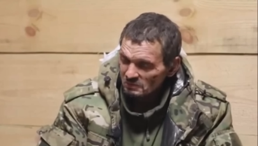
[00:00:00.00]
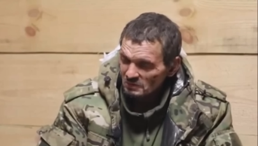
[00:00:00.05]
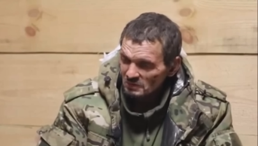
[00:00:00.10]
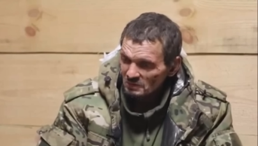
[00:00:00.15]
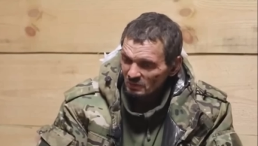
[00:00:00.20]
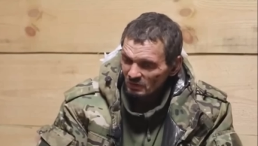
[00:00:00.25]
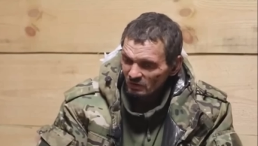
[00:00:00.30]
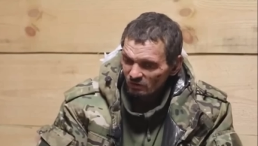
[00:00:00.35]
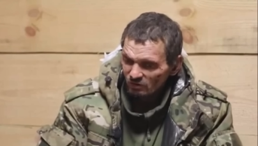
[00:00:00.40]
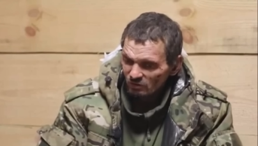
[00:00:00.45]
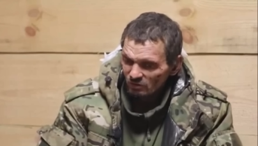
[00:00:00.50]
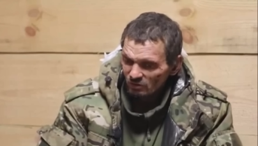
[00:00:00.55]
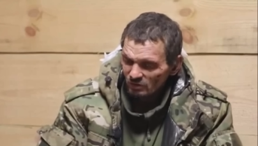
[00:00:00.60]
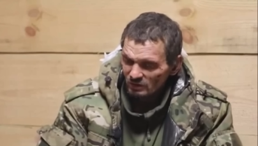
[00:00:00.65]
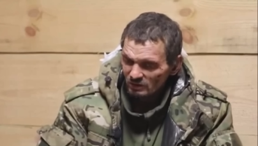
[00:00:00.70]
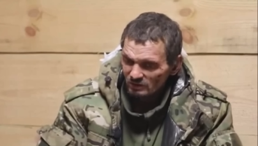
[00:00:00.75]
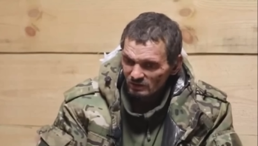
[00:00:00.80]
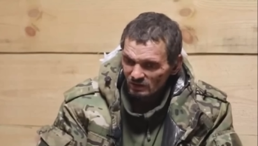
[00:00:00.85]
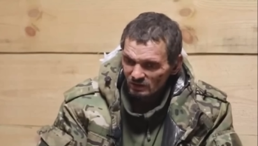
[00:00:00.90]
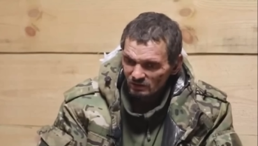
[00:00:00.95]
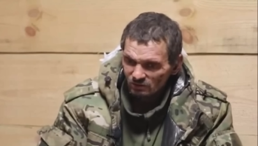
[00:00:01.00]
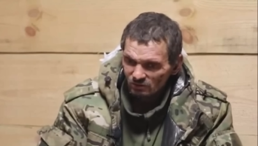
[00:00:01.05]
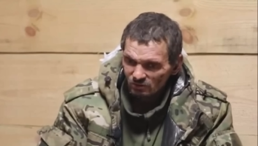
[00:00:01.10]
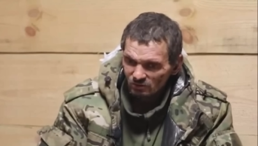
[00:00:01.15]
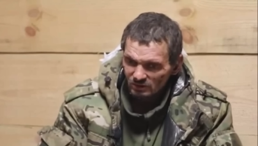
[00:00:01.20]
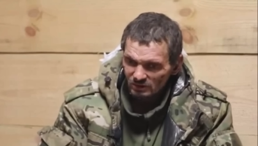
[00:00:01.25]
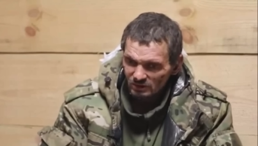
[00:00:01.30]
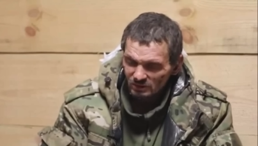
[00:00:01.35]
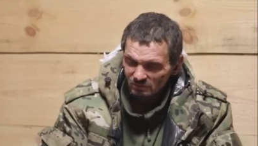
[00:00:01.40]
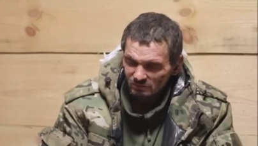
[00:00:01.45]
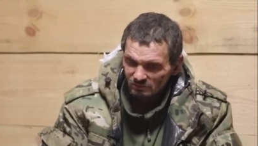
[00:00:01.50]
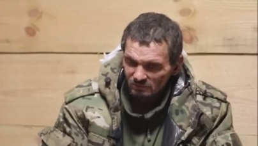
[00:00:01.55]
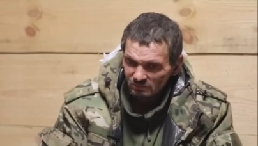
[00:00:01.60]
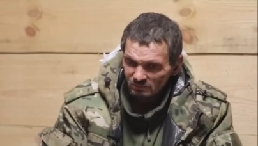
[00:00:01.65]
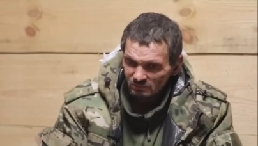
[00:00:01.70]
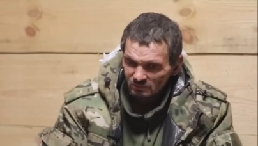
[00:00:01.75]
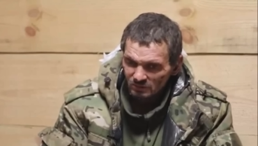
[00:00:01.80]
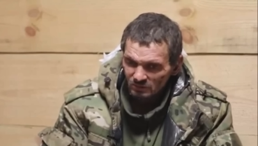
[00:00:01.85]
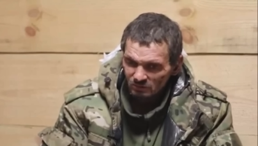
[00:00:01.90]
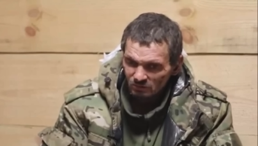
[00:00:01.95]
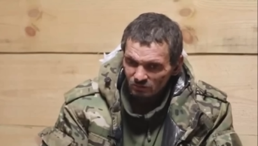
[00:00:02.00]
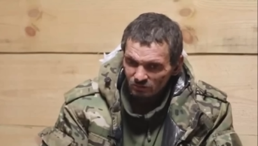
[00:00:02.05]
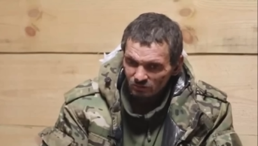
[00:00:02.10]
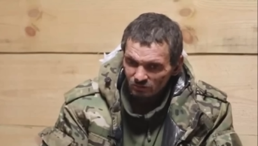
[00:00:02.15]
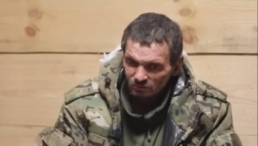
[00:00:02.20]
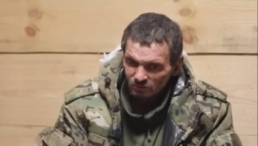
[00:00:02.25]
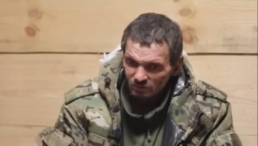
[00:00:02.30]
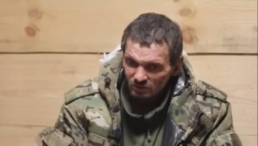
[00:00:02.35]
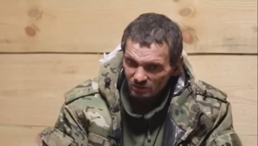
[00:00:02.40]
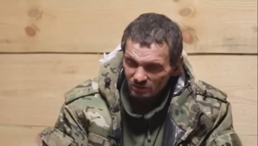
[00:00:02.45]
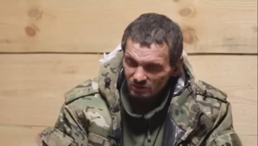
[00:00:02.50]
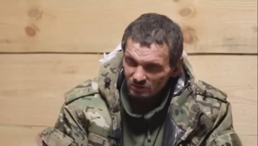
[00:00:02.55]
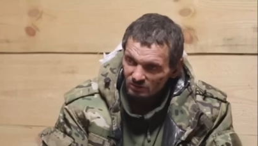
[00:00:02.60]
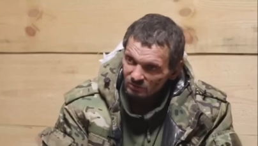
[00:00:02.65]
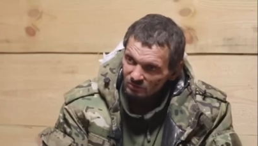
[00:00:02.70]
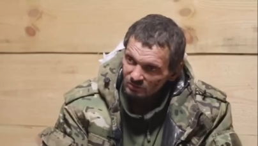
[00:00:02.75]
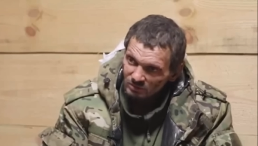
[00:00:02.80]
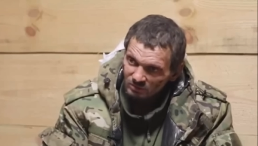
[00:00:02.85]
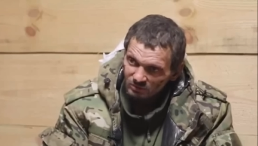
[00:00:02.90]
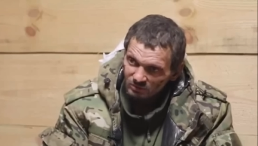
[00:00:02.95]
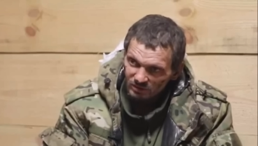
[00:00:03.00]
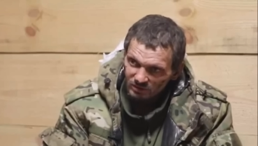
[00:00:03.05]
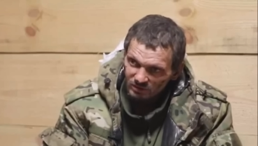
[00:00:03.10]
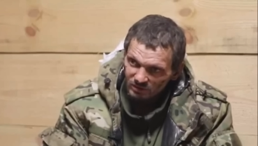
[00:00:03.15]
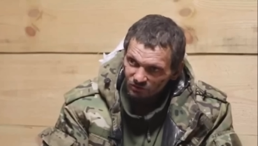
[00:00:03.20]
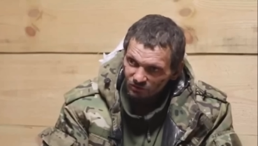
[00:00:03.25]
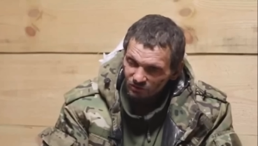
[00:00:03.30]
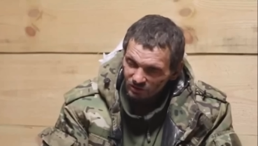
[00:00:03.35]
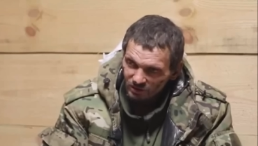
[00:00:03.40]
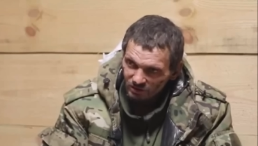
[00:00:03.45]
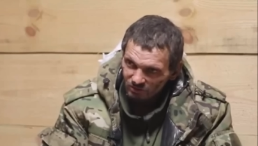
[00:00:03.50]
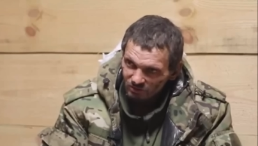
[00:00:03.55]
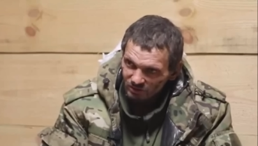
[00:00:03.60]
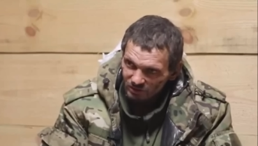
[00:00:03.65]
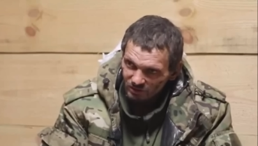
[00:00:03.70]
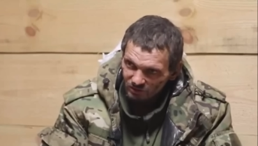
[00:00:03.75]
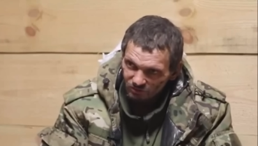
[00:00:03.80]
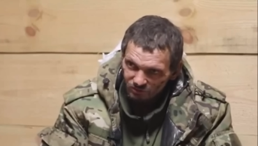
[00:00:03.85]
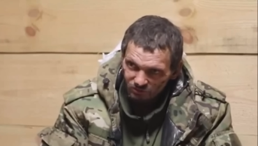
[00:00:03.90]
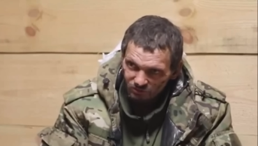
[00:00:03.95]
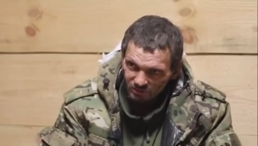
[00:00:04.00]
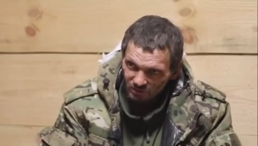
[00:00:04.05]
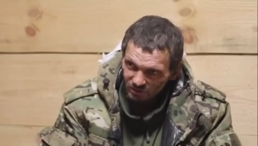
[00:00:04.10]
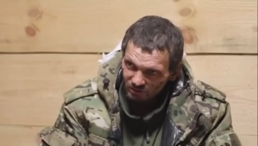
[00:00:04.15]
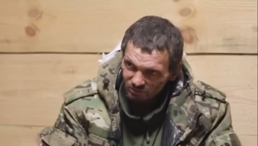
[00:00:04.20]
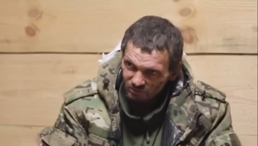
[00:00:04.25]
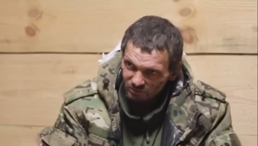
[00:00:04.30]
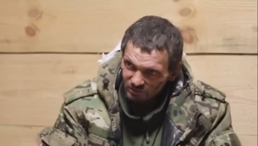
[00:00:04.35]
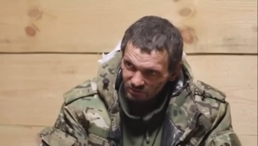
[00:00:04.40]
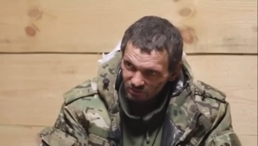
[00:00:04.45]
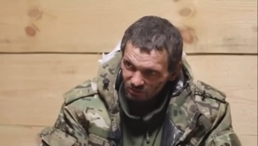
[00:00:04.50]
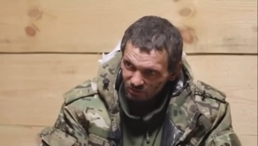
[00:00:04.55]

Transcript: Not even 40 minutes passed, I think, and there was a lull. Something seemed off.